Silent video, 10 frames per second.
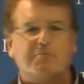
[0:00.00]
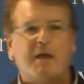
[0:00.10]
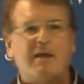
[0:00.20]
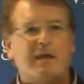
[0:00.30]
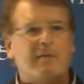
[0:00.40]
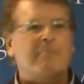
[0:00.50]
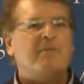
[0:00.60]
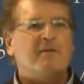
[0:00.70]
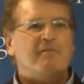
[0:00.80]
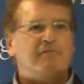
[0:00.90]
Pan Am
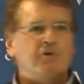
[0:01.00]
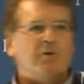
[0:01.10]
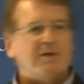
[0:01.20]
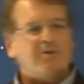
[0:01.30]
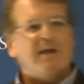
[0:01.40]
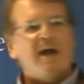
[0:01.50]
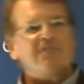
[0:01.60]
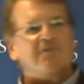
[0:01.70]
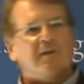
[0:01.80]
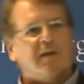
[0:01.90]
flew
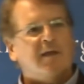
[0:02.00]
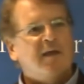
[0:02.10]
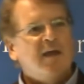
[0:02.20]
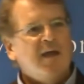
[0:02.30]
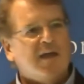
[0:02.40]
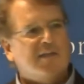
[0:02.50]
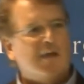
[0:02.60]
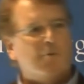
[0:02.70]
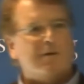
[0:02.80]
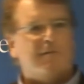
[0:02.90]
internationally, and they
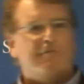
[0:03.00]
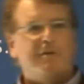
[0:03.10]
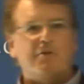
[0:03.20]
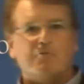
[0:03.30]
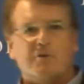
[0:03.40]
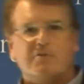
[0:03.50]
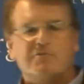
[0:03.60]
wanted feeder routes.